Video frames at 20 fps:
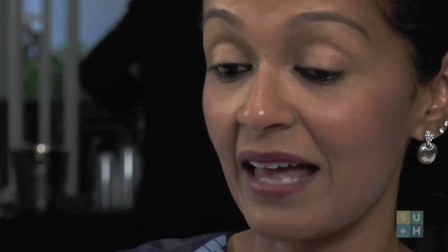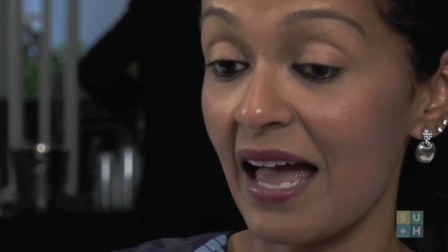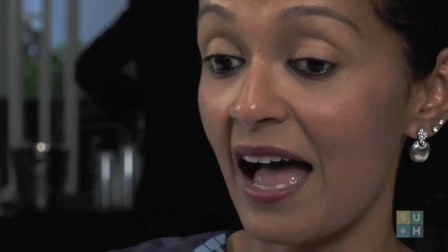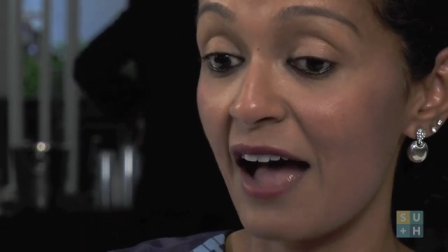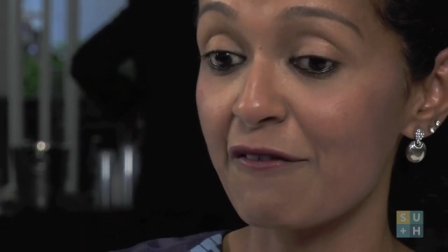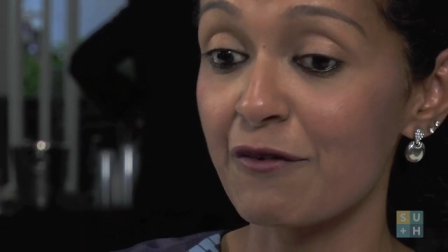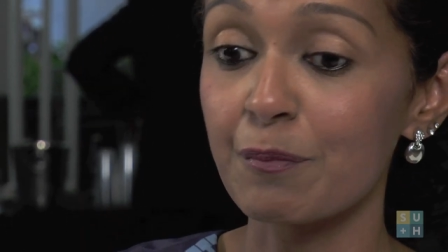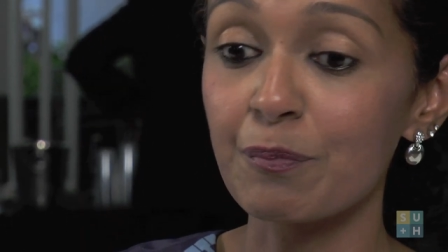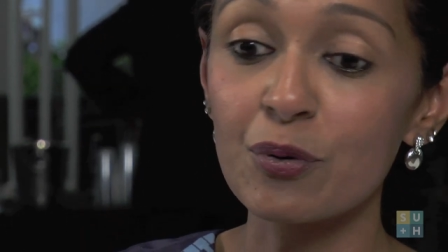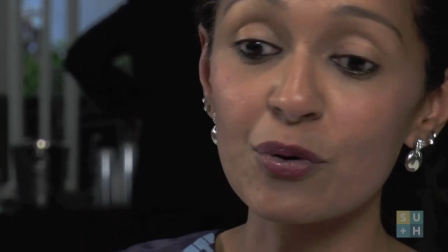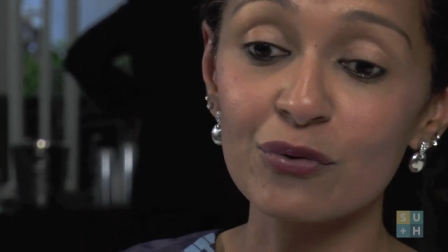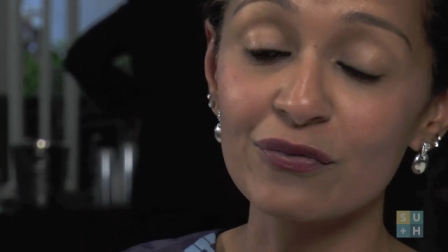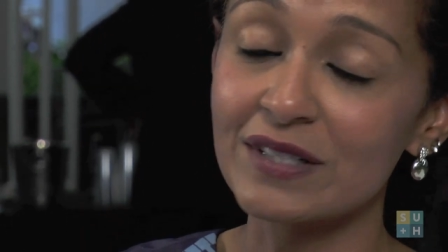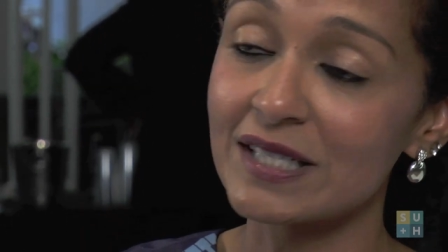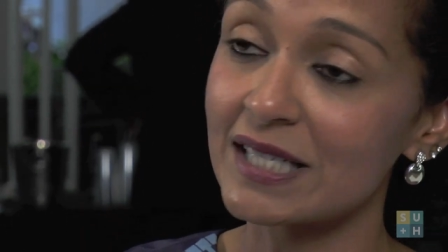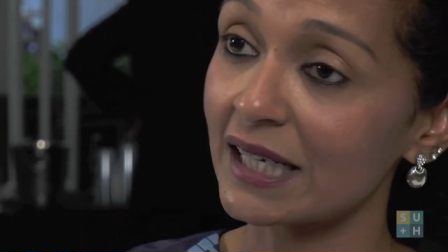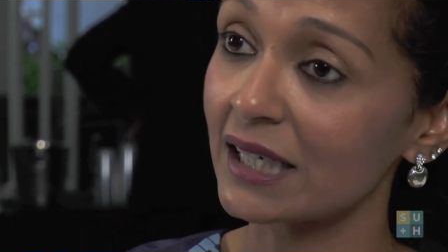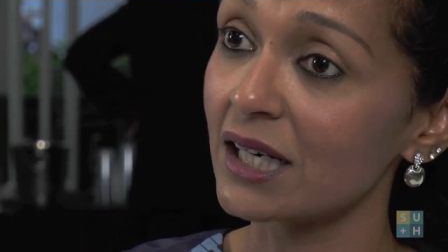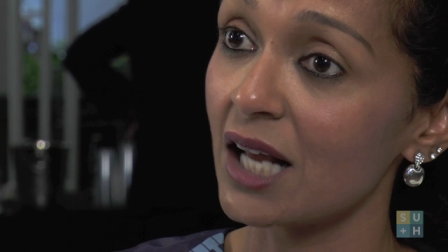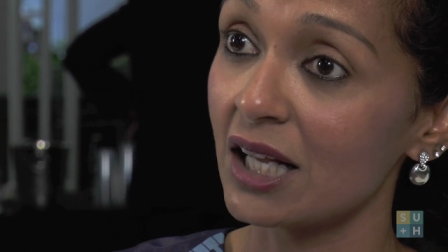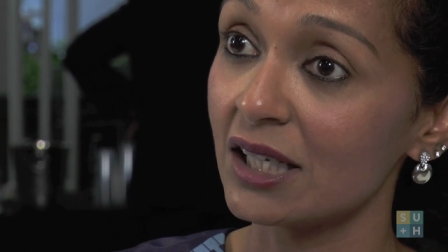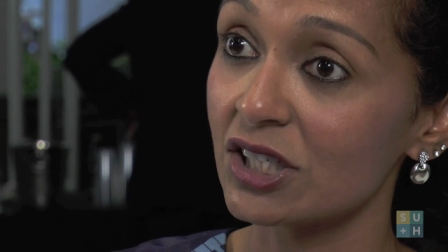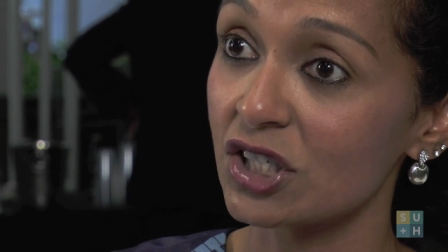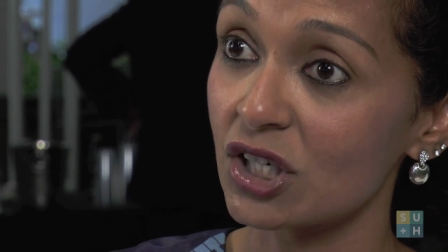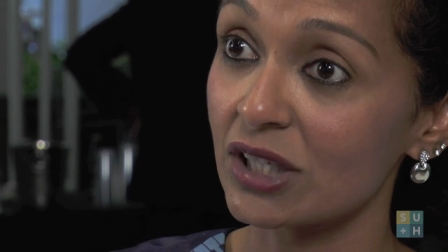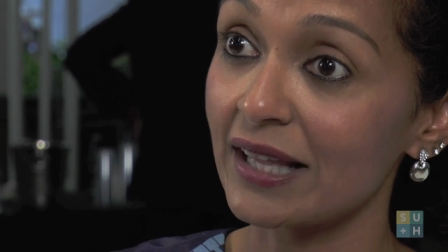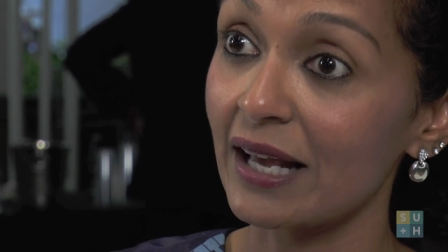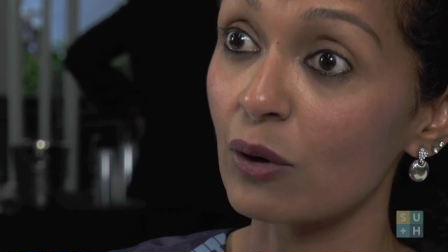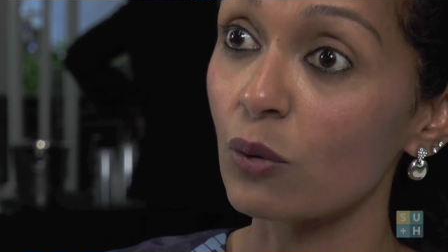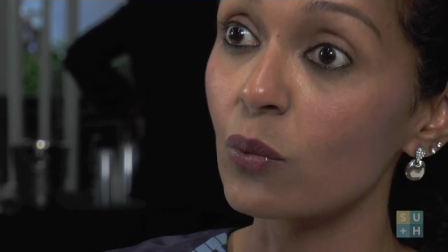they have a proven
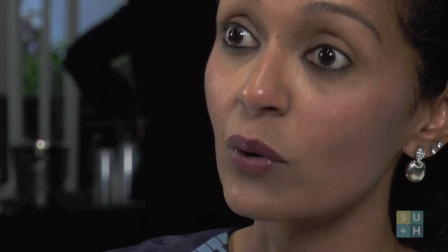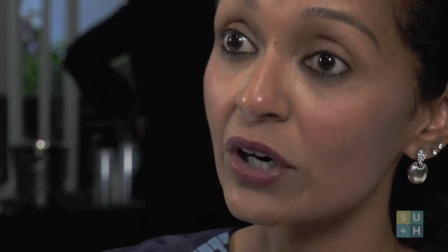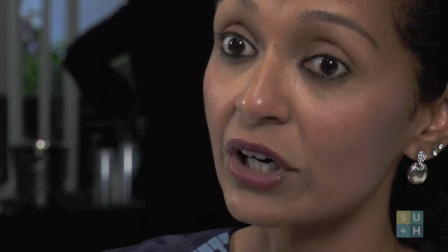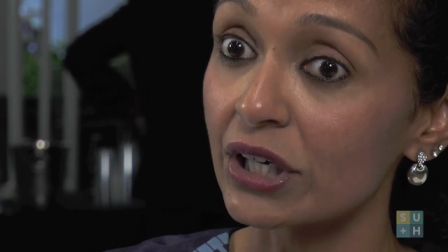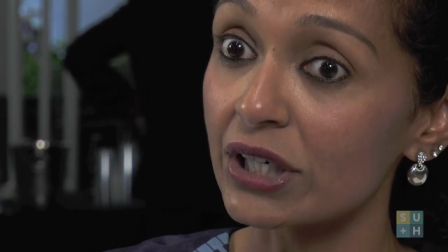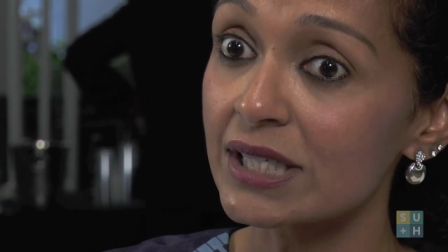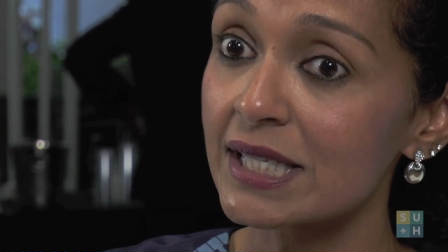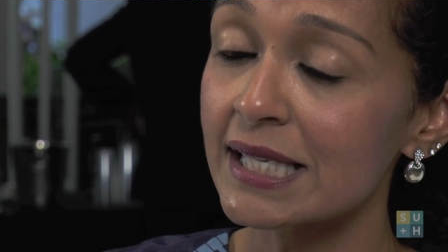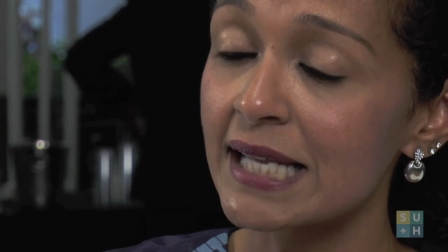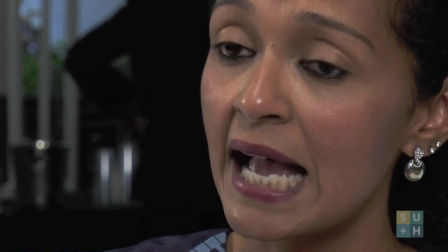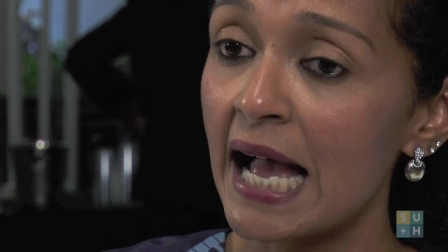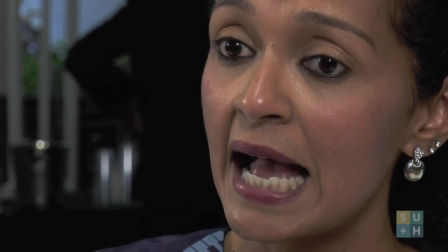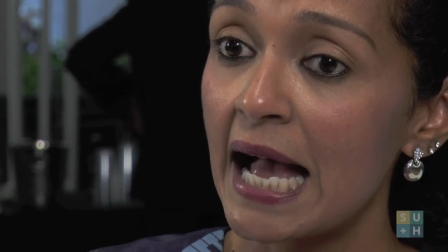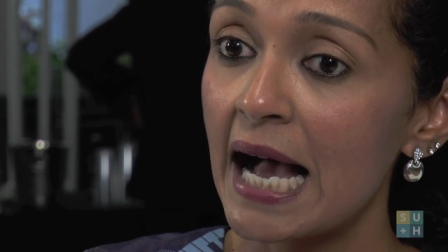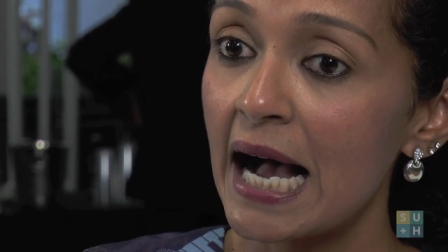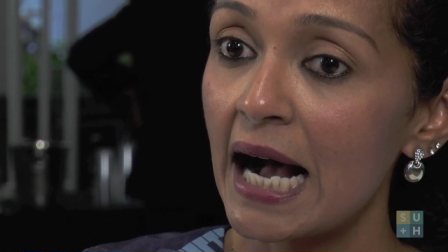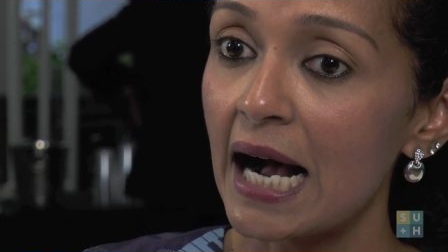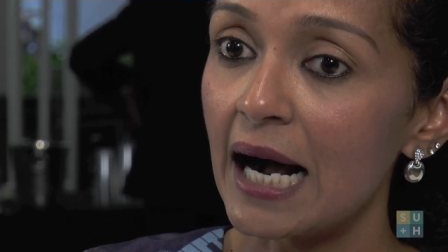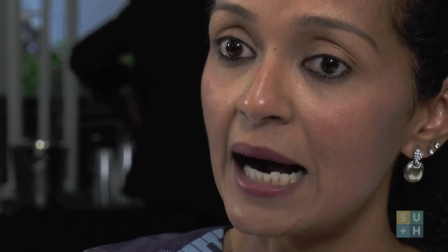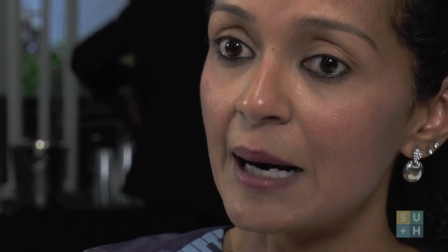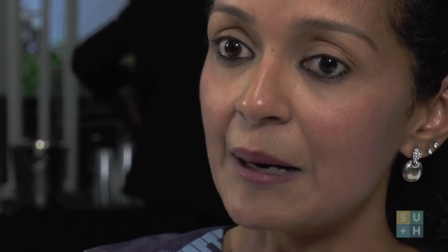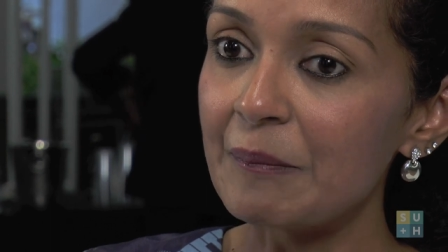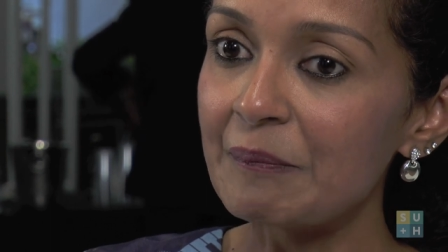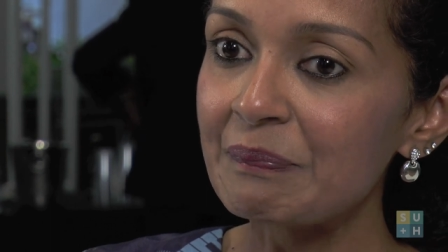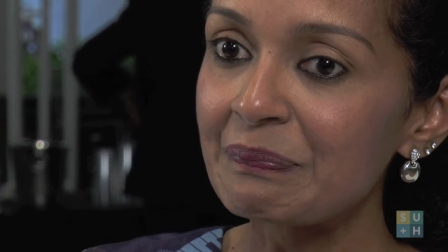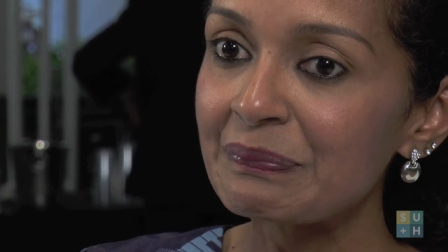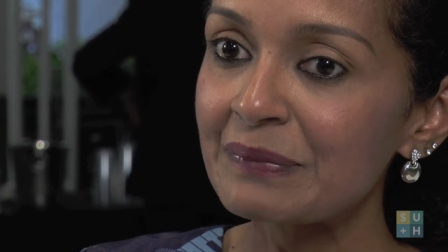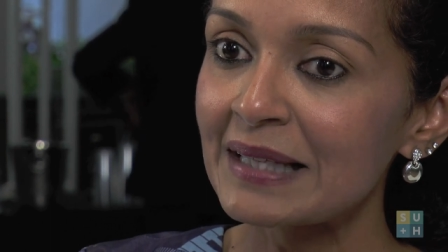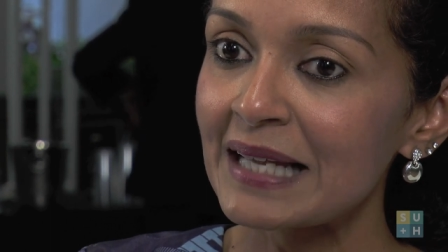technology that works. Um,